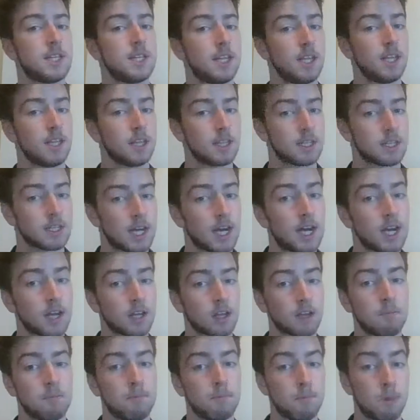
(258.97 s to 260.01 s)
in the
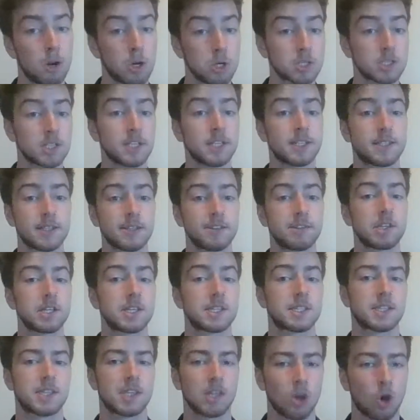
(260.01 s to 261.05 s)
data mostly
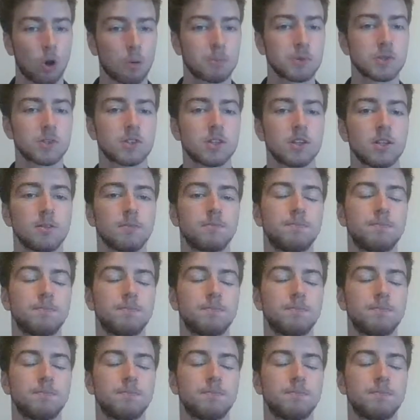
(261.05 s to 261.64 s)
suggests the opposite.